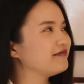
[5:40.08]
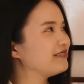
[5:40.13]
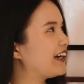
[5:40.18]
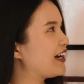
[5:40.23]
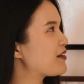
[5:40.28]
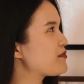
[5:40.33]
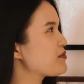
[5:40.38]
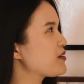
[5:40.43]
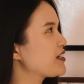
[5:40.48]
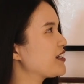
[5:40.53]

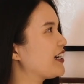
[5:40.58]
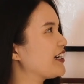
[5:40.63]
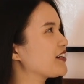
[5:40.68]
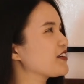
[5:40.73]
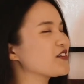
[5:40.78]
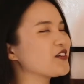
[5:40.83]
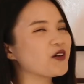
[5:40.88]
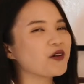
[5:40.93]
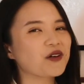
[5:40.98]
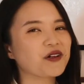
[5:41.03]
I mean, I
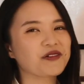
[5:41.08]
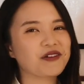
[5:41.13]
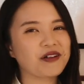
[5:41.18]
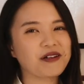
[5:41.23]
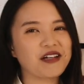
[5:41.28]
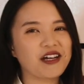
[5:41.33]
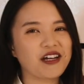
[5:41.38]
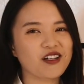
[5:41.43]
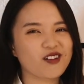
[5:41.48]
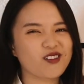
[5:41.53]
don't know if I,
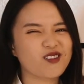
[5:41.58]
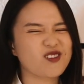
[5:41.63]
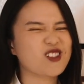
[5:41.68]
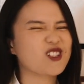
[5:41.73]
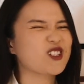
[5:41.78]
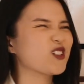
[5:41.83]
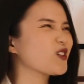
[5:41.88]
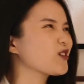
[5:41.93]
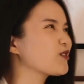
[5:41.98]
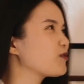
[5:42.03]
I
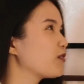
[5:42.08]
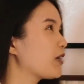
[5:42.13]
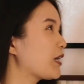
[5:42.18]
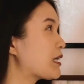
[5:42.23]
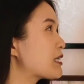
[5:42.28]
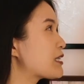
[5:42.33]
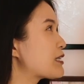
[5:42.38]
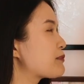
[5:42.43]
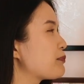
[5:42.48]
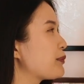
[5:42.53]
should
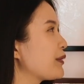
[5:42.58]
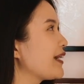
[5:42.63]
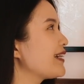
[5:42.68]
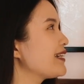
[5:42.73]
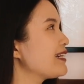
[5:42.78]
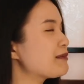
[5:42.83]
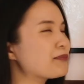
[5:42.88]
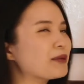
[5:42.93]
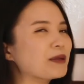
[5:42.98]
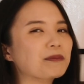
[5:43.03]
explain
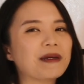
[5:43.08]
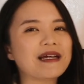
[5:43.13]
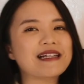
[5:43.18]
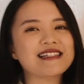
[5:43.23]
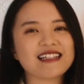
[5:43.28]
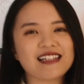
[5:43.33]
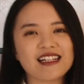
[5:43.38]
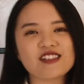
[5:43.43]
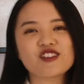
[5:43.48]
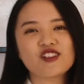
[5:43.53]
it, but
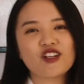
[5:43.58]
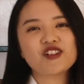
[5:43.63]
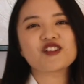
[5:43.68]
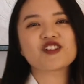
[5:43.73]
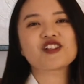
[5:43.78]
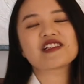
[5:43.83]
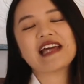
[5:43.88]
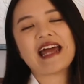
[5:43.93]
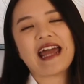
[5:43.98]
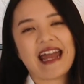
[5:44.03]
basically it's not
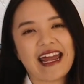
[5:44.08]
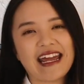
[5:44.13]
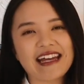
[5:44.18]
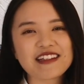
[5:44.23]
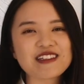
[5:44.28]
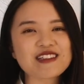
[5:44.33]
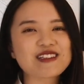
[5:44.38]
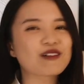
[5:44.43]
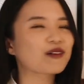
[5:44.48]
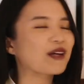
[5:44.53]
just
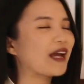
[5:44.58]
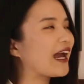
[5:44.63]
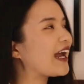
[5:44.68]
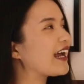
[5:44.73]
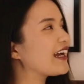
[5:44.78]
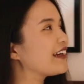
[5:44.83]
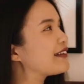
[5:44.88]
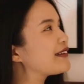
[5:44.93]
hands, okay?